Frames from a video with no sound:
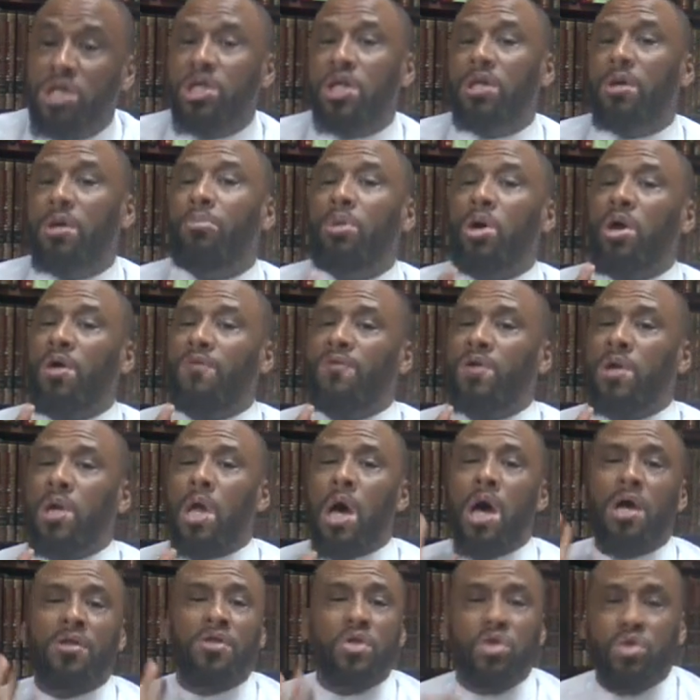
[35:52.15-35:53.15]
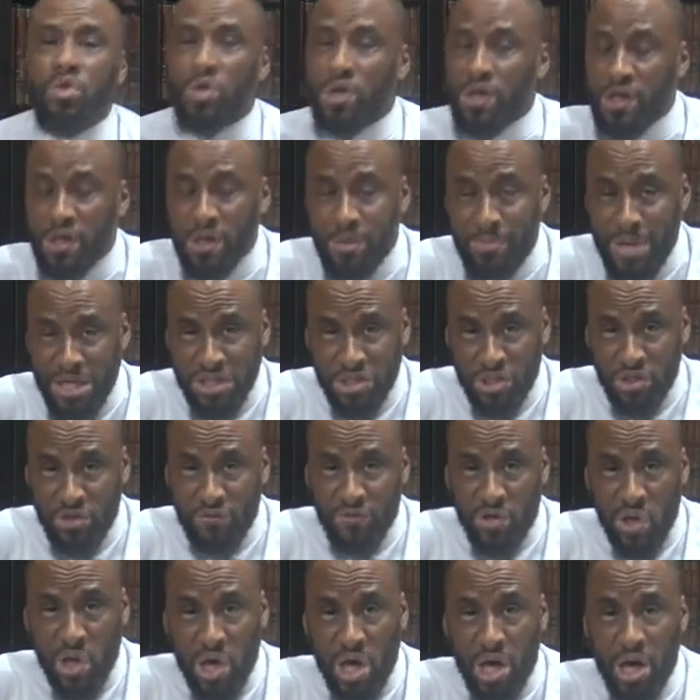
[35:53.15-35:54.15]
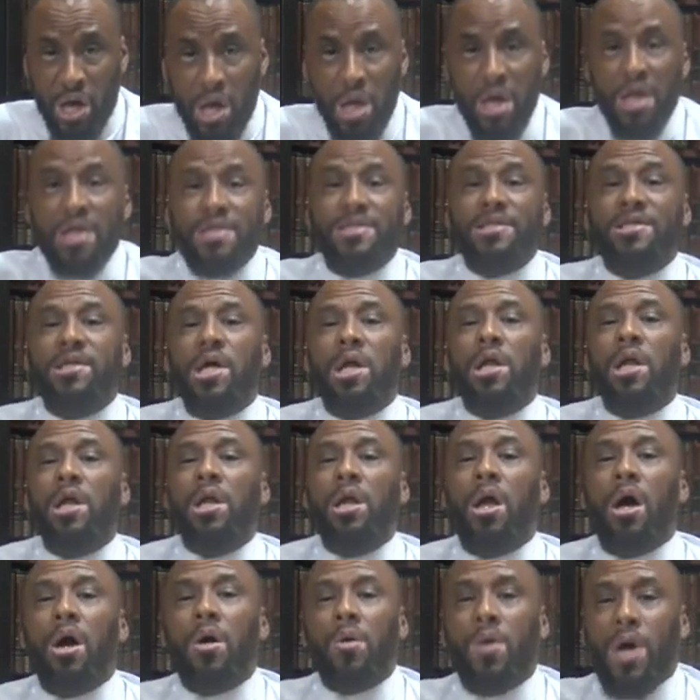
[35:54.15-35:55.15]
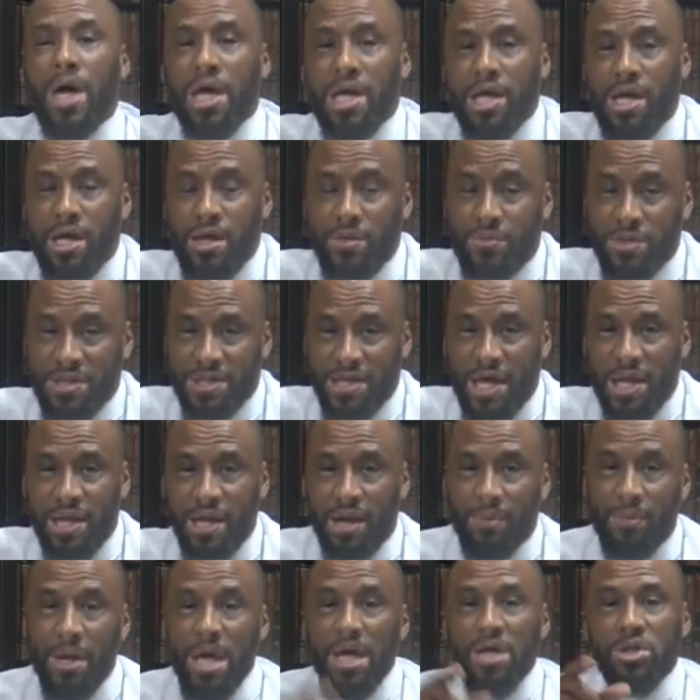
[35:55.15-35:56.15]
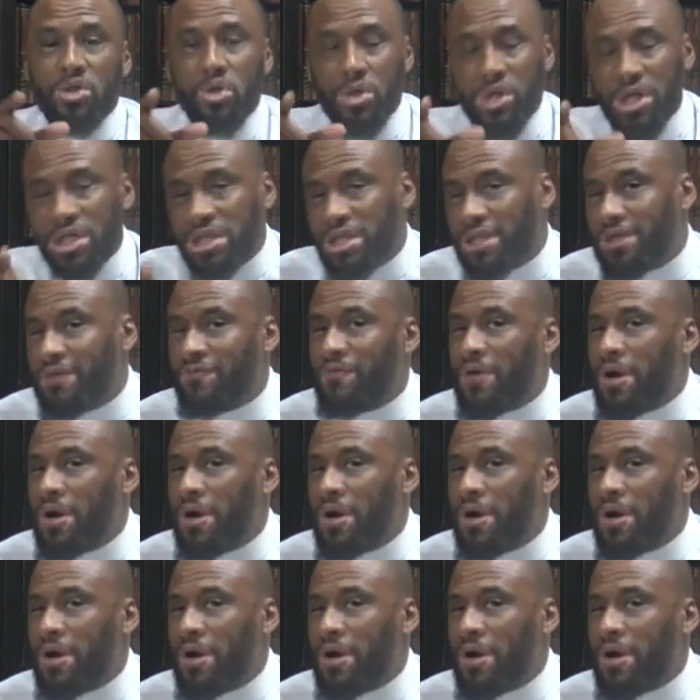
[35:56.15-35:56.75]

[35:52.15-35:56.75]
to the book of Allah and the sunnah of the Messenger of Allah sallallahu alayhi wasallam. So this is